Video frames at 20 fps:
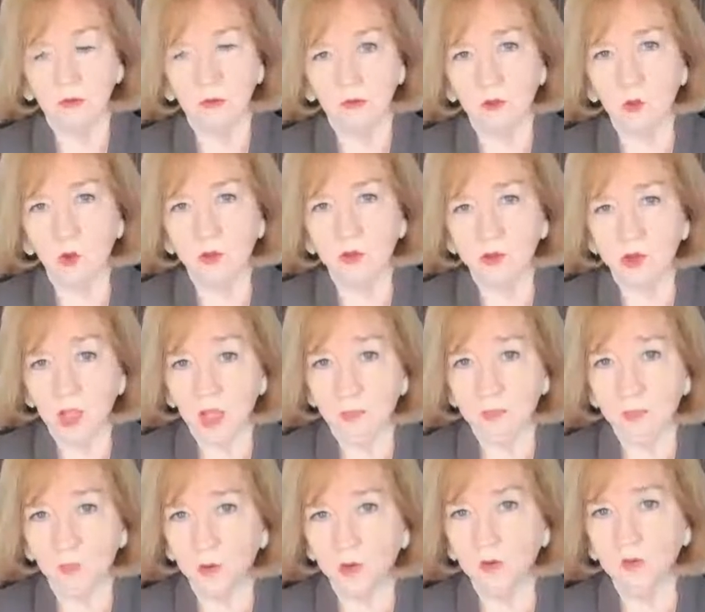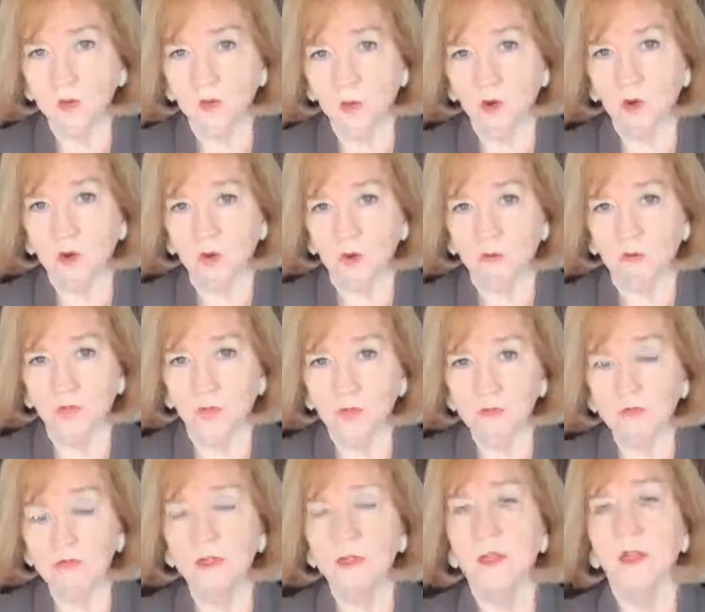going to operate their
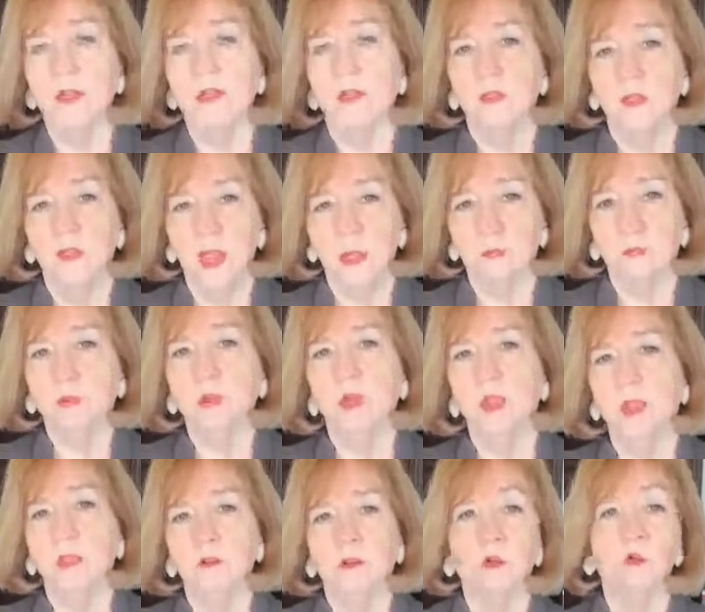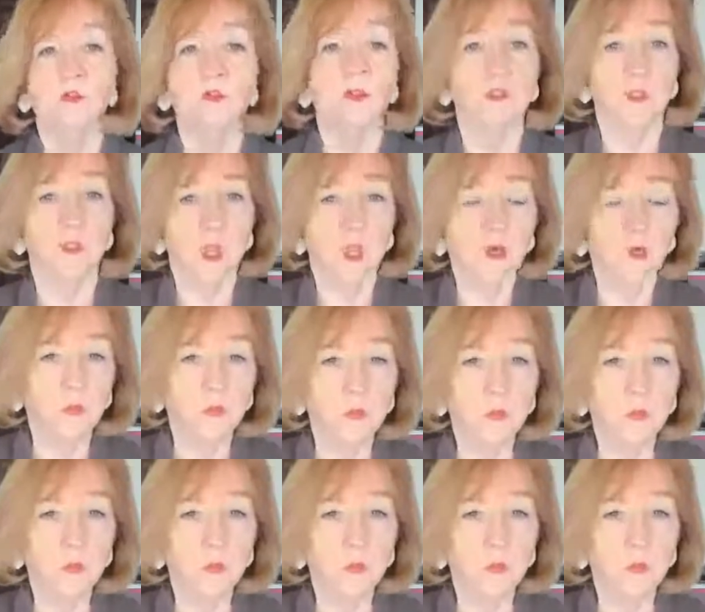event. That plan goes to the health